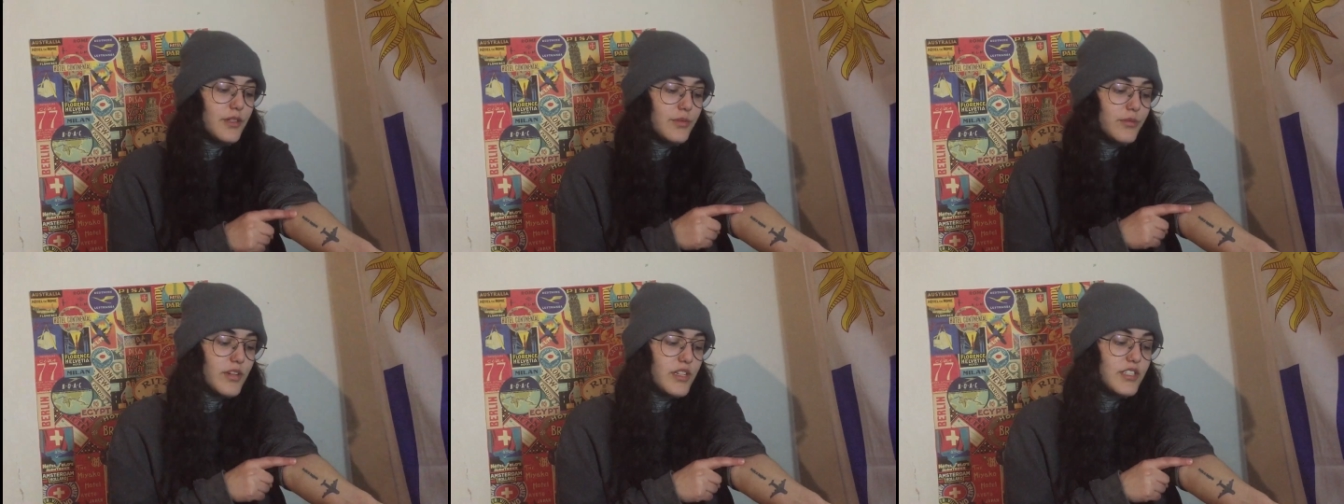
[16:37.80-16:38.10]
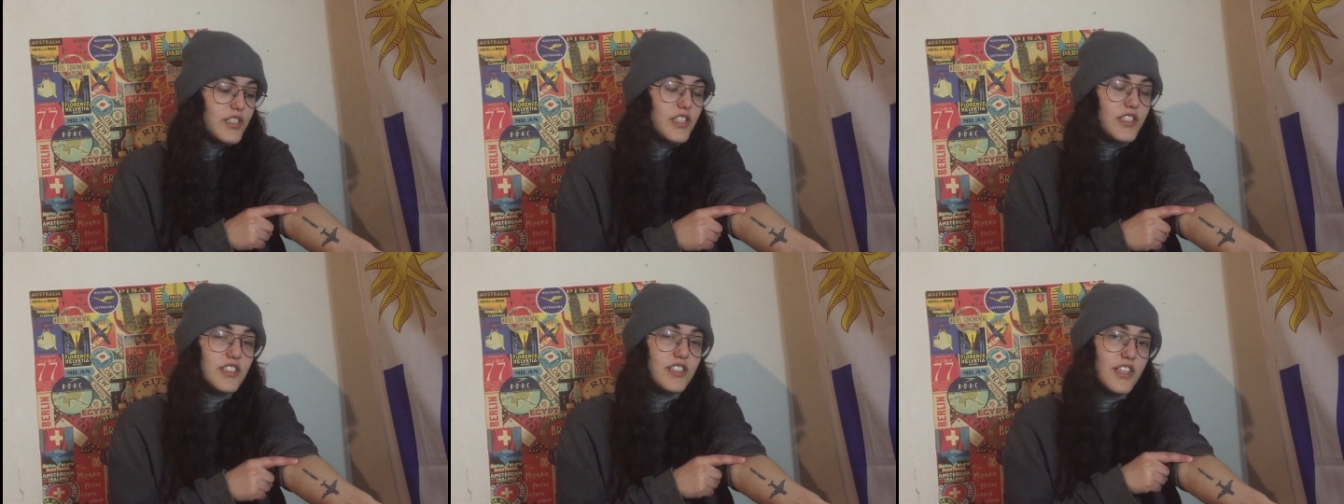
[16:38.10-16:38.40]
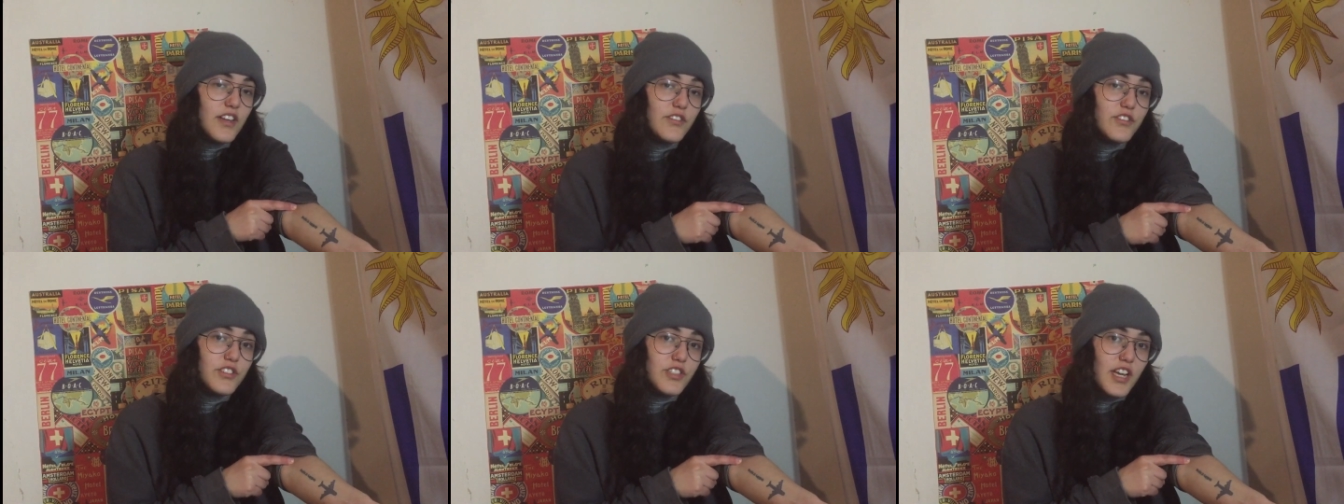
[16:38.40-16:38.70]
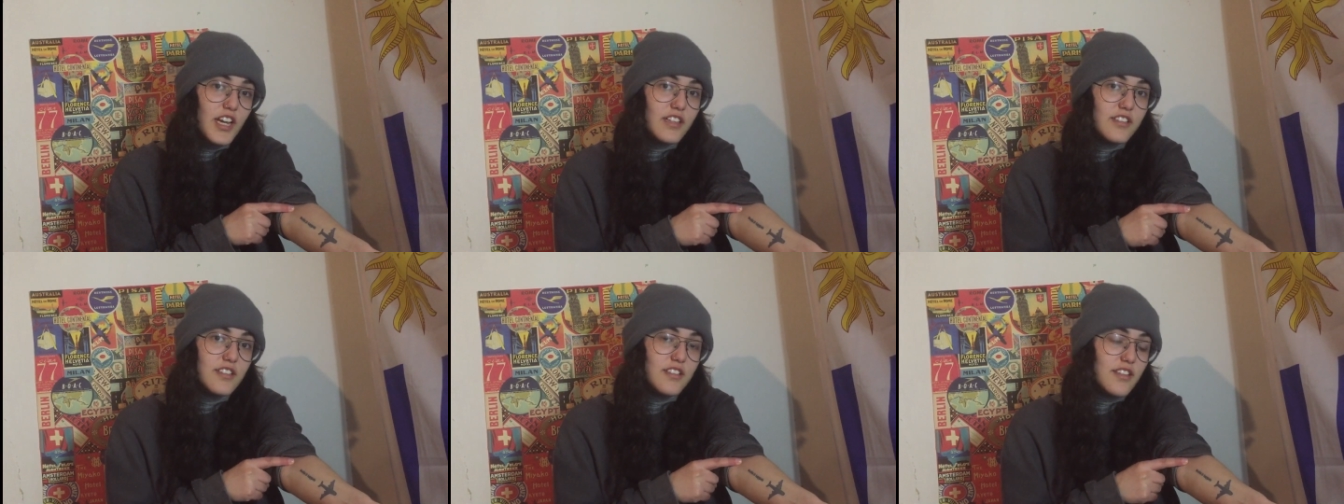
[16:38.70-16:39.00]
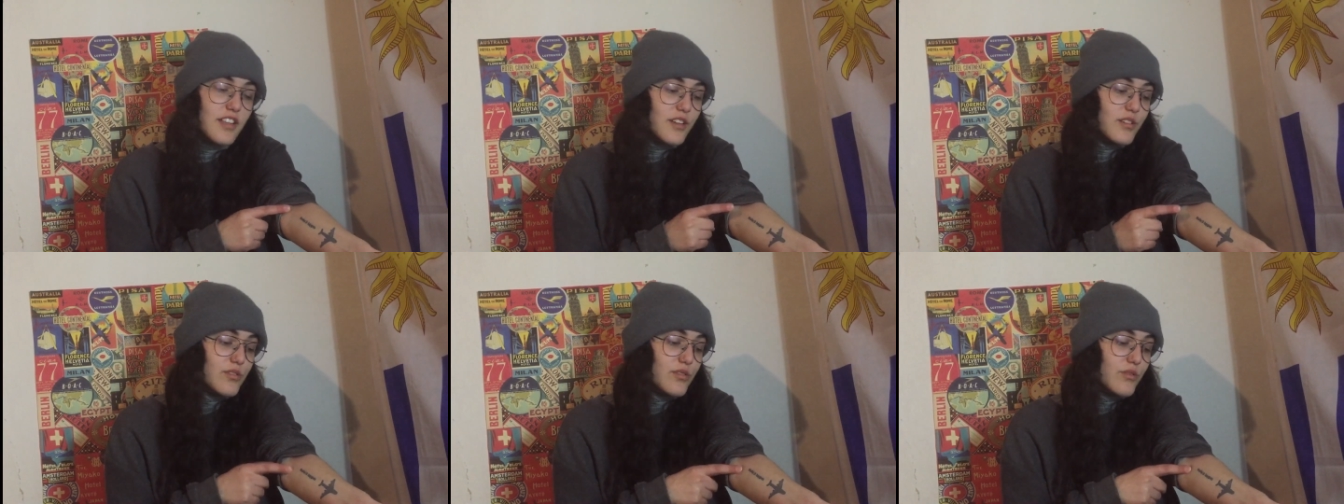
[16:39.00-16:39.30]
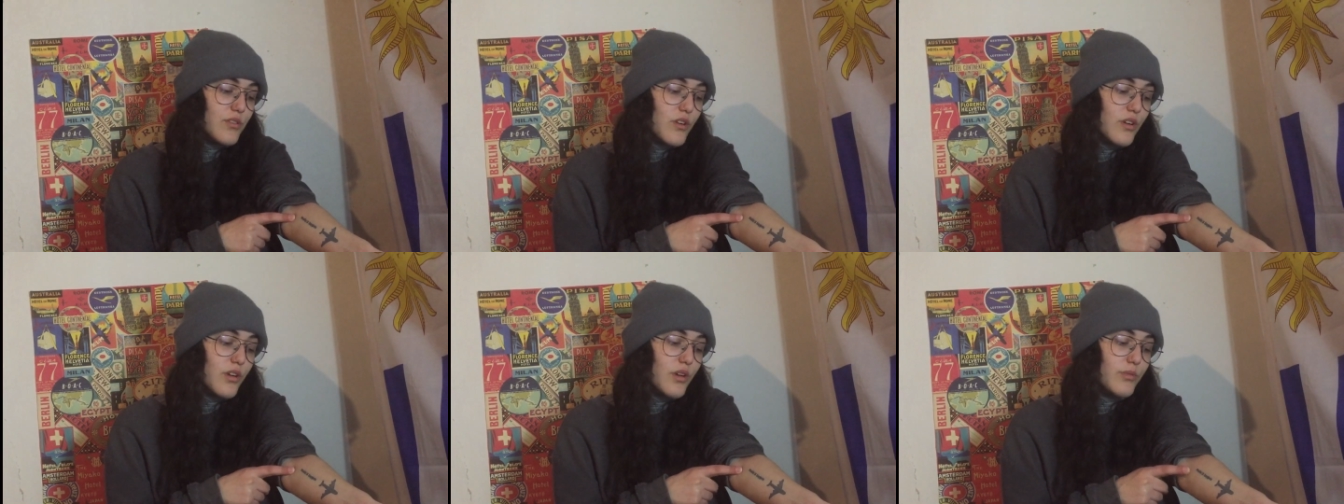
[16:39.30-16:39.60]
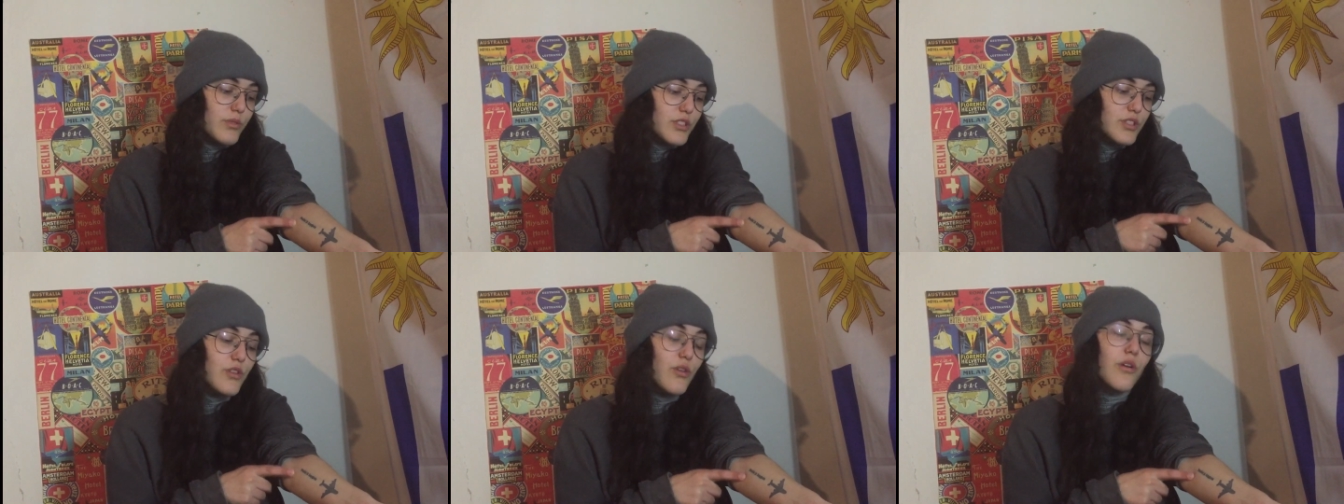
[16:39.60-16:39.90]
there was a subject that is it
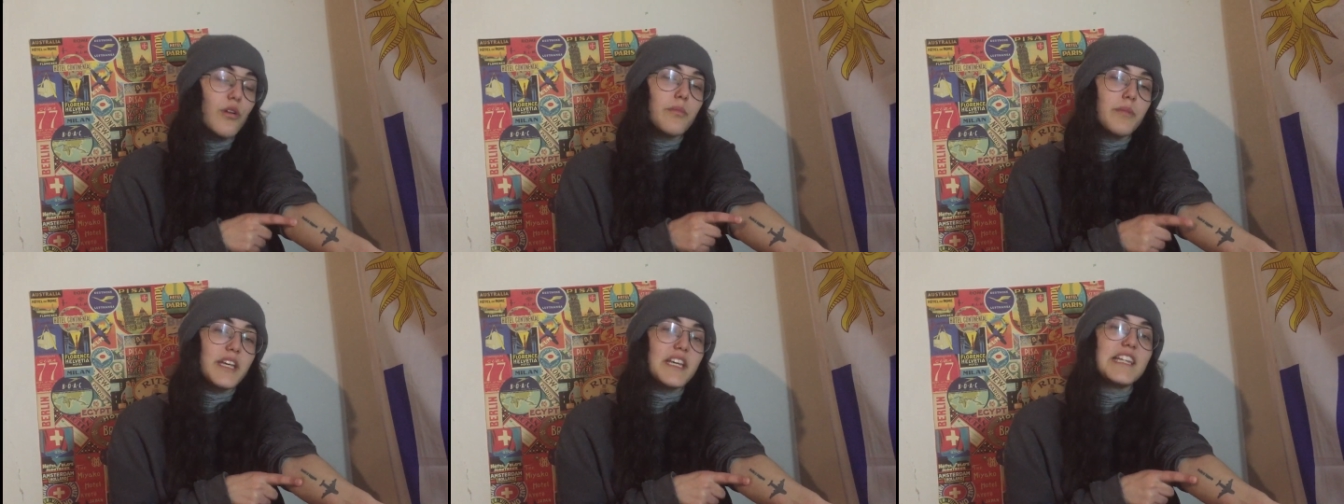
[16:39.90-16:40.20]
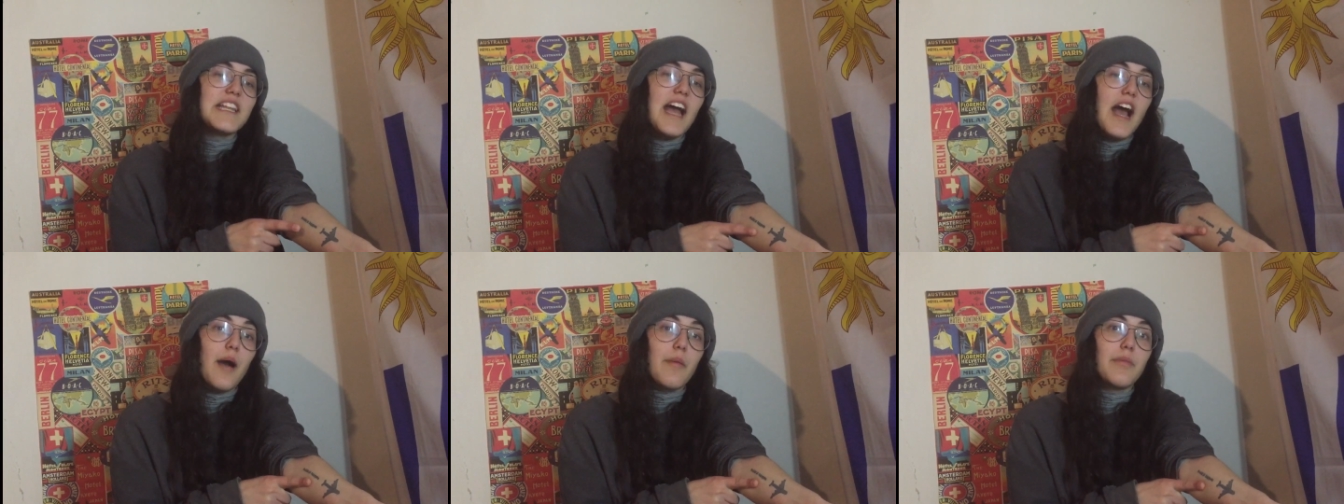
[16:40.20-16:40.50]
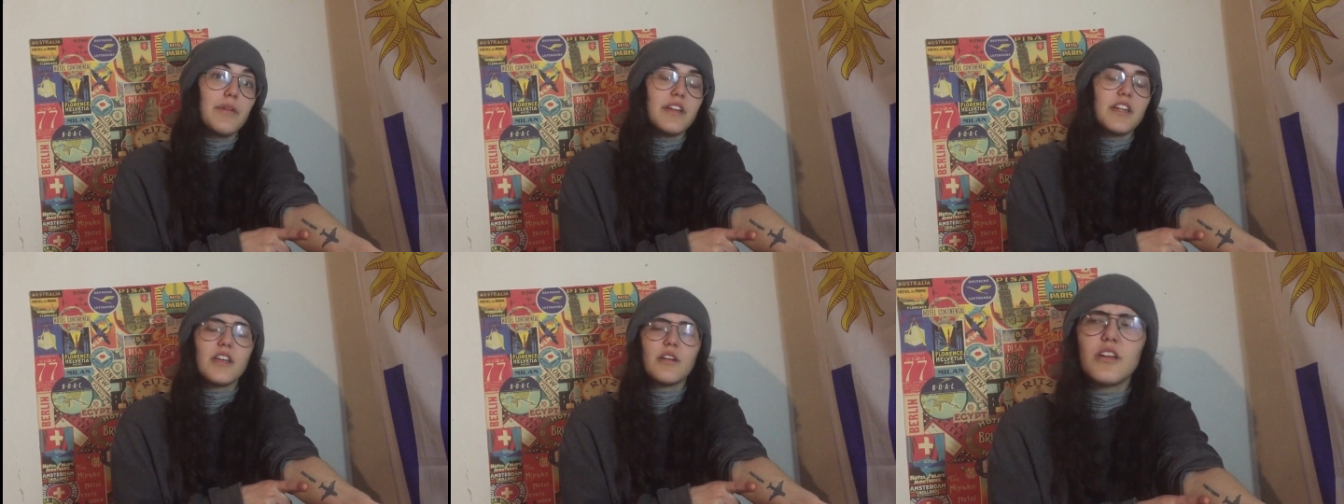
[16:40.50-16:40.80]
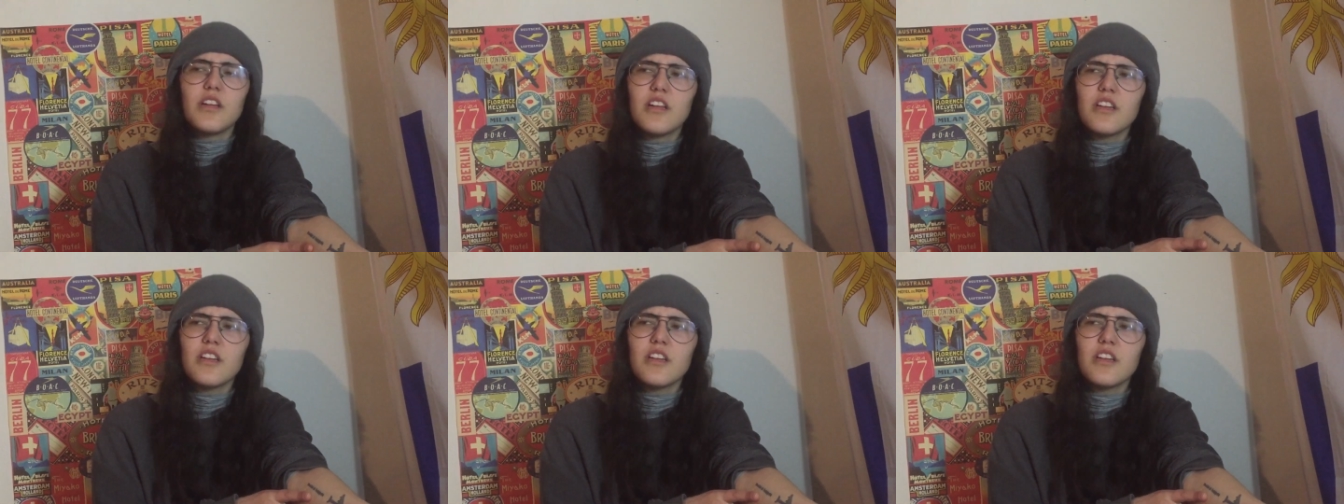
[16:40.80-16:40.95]
was called make it happen.